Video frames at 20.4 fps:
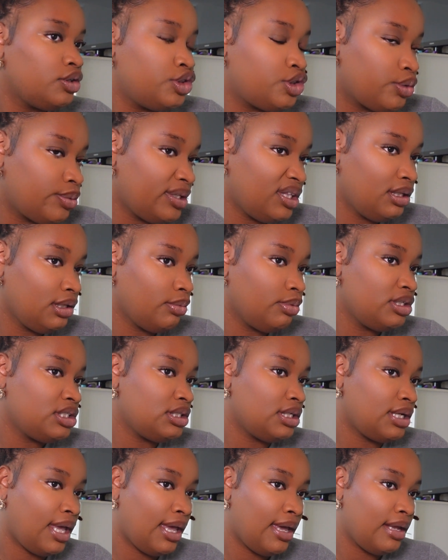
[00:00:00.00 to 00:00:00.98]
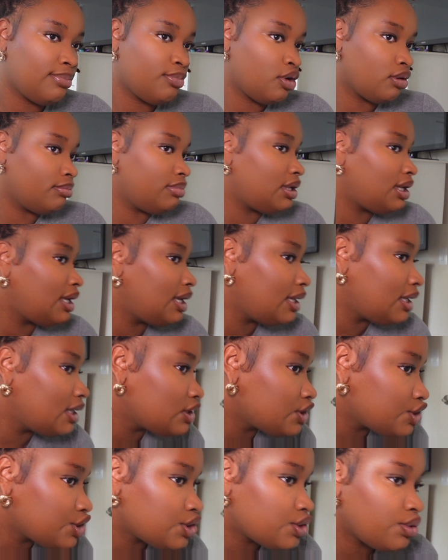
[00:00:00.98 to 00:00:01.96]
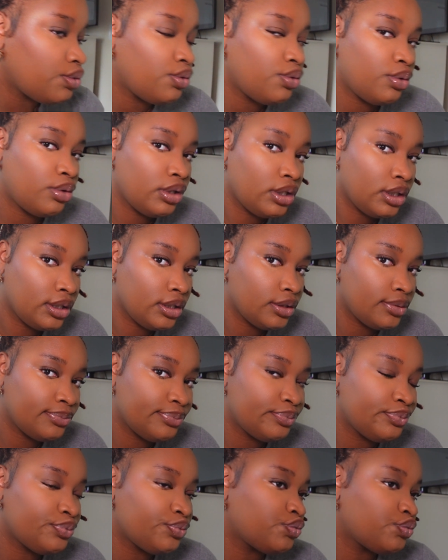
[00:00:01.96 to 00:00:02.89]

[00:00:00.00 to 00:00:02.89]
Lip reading: do we think we should add more blush, or